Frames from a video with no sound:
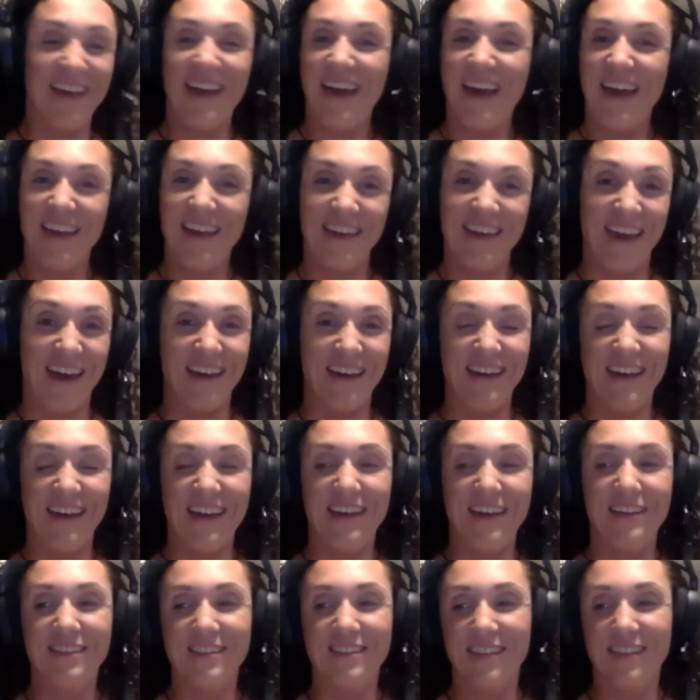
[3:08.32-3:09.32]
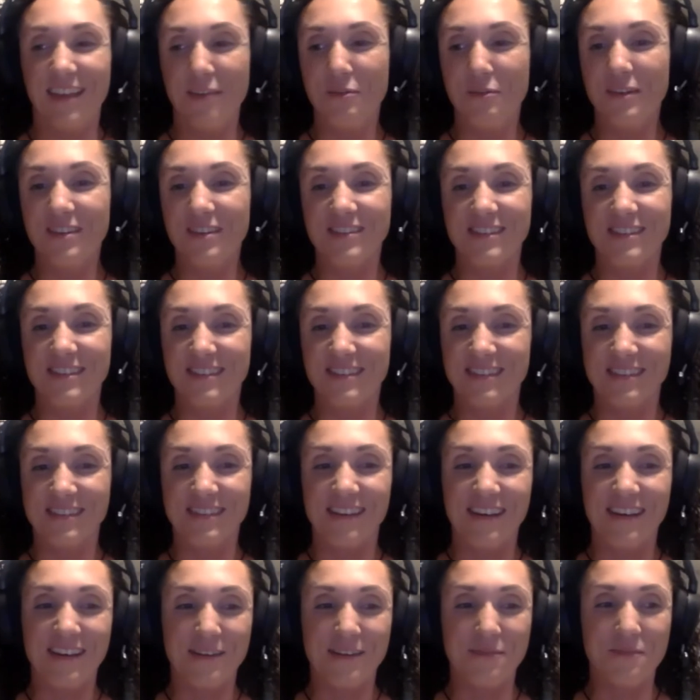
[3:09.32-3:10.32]
Yeah, it was just
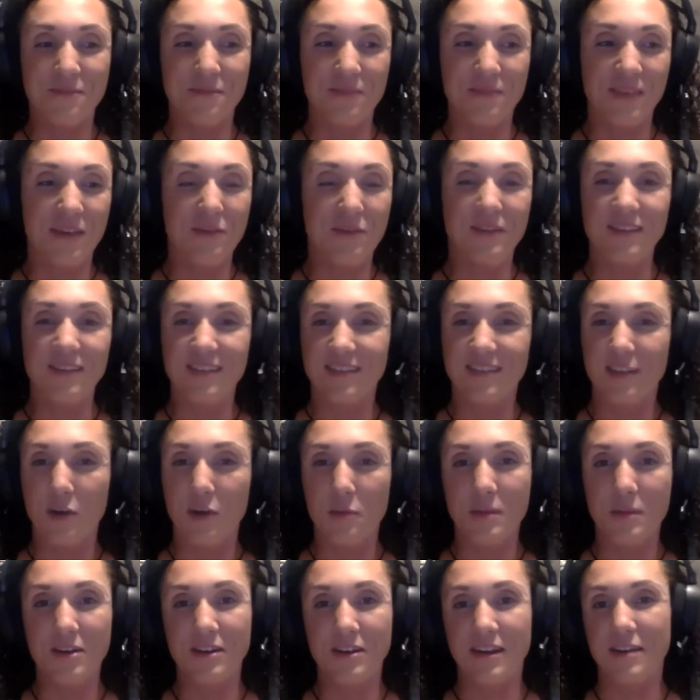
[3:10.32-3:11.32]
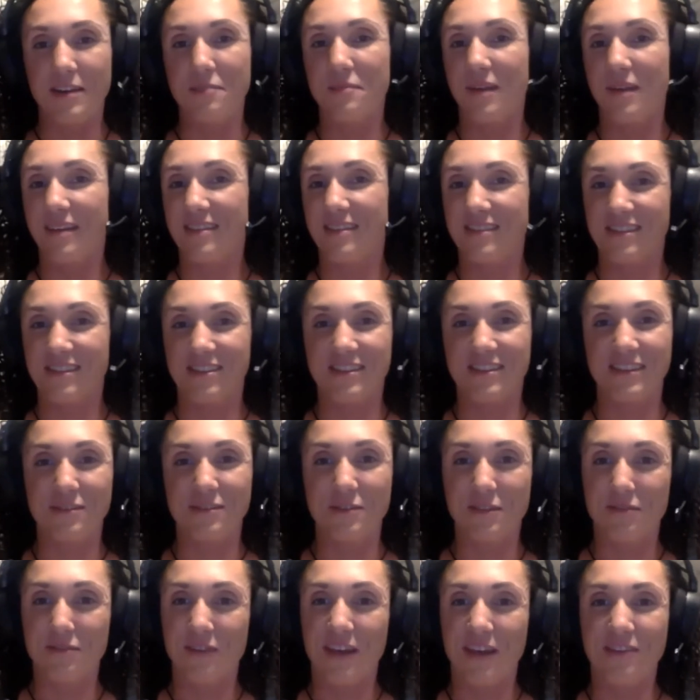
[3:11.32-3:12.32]
it was a slow buildup. I started
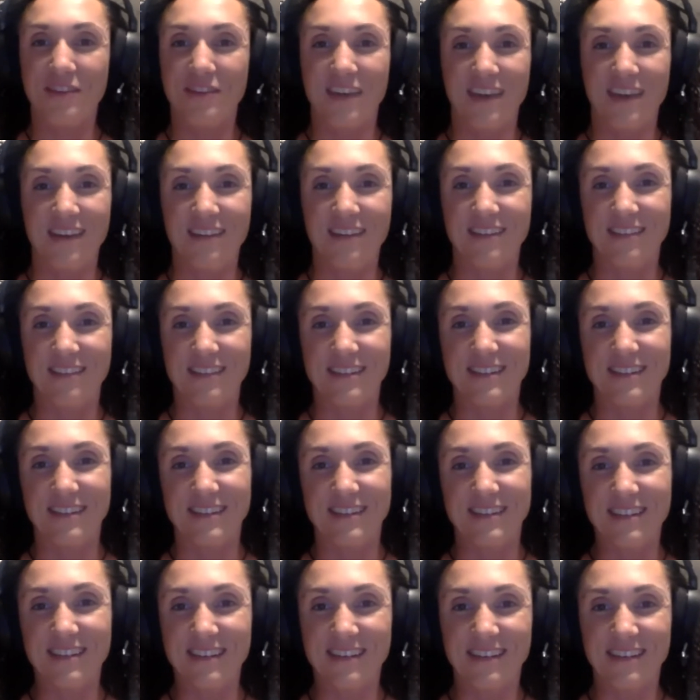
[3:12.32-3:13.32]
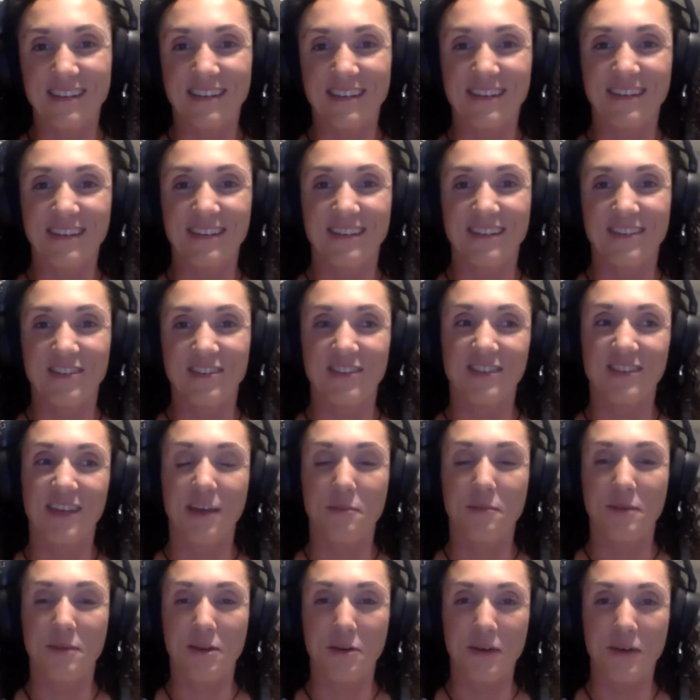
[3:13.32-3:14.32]
with 5Ks and just
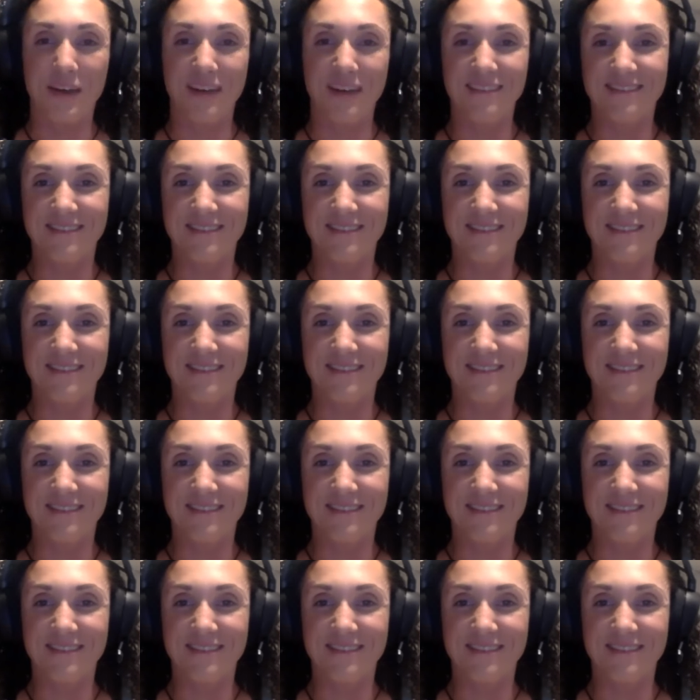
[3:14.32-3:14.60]
kept going.